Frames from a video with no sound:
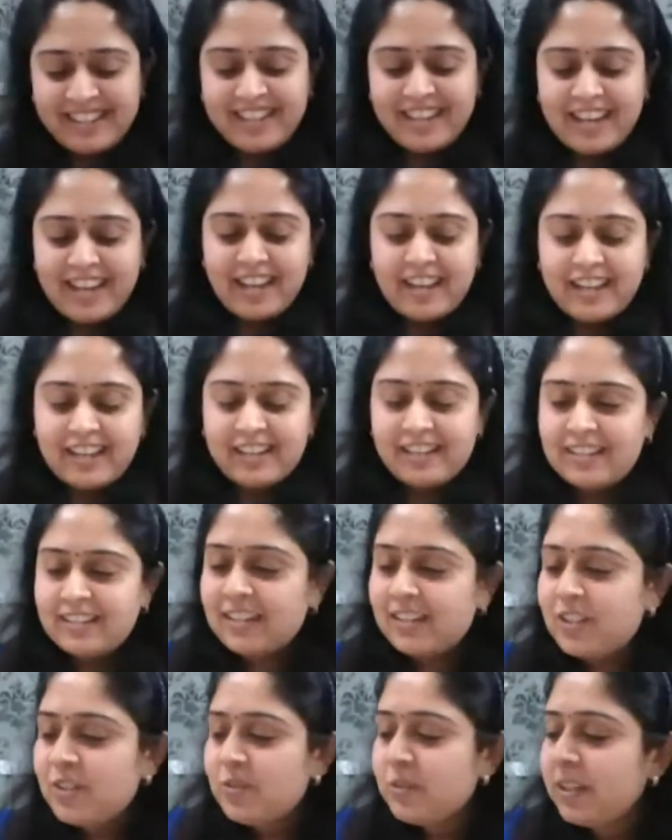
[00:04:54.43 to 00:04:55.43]
And
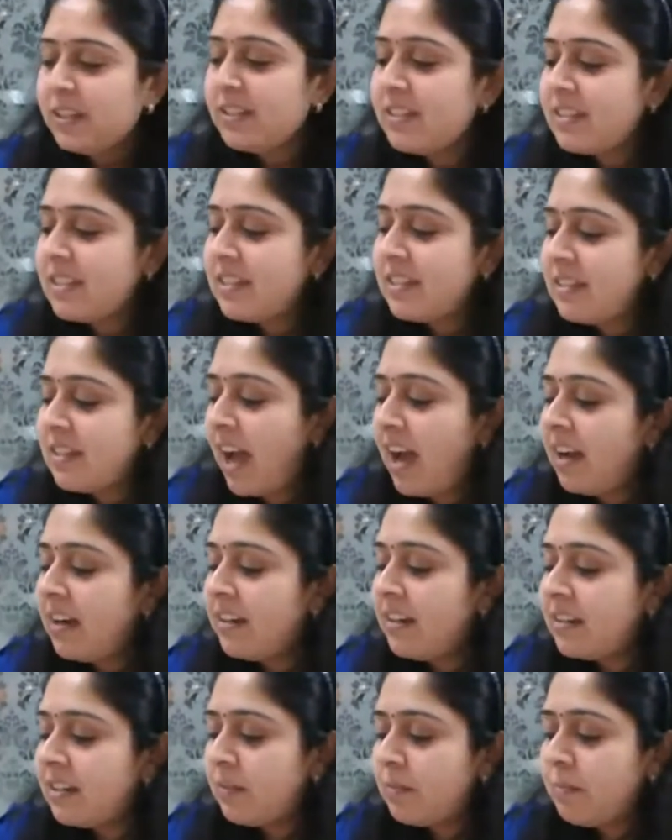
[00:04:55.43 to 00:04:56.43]
you can
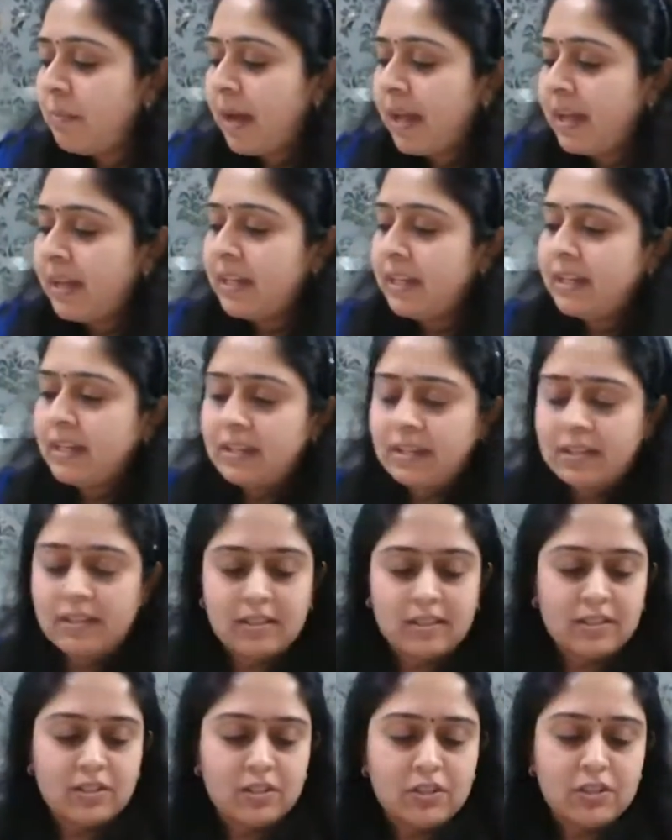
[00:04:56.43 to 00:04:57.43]
start by
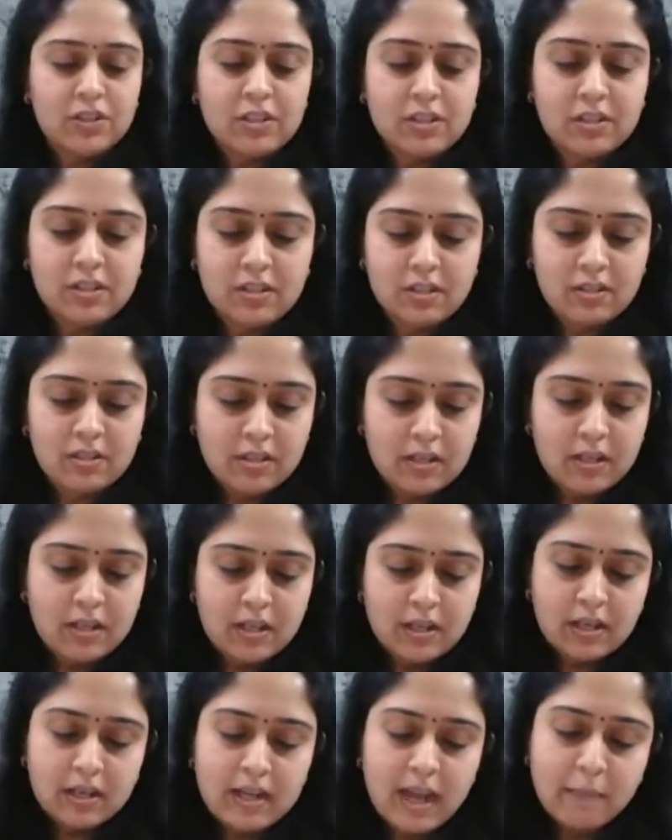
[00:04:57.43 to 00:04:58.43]
just
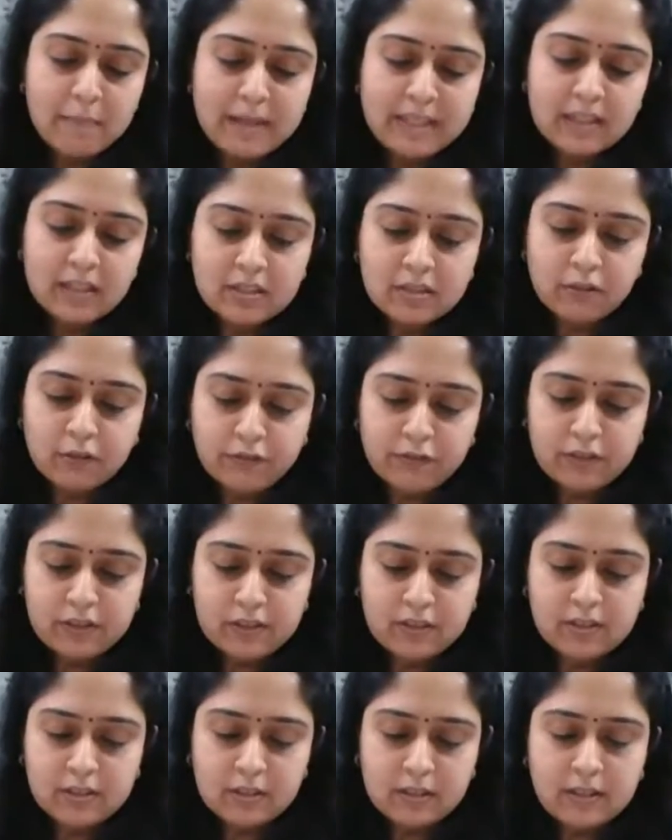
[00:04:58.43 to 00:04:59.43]
dabbing the
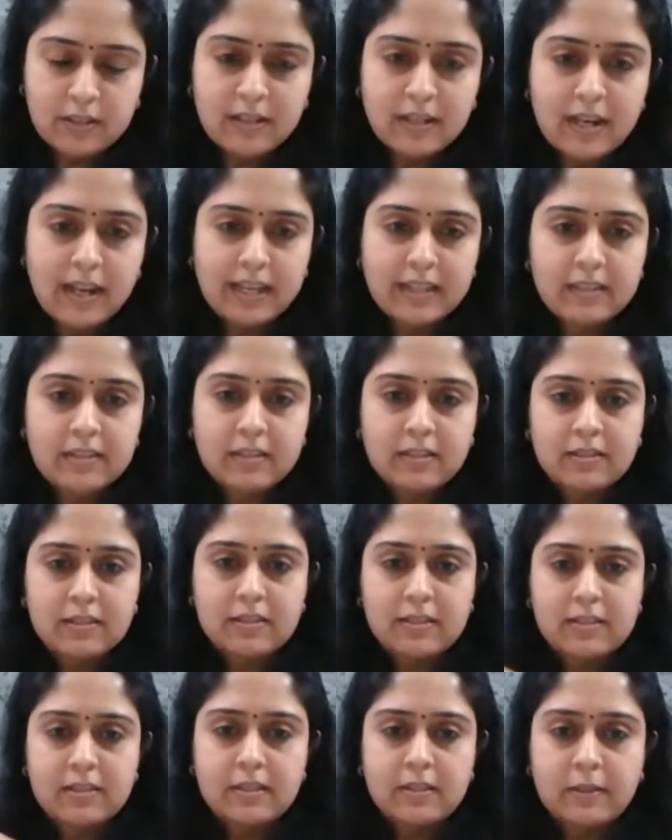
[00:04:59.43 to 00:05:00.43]
surface like
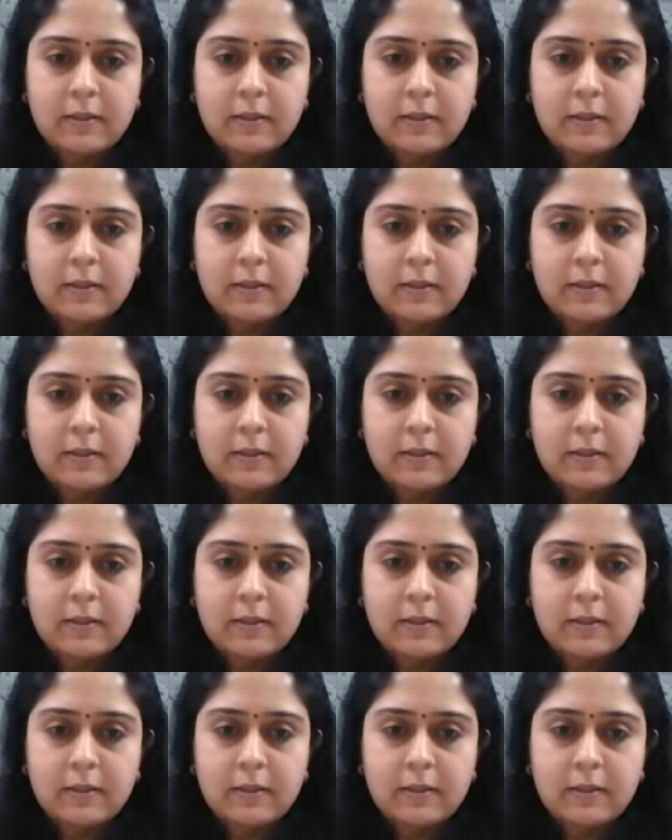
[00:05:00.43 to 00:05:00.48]
this.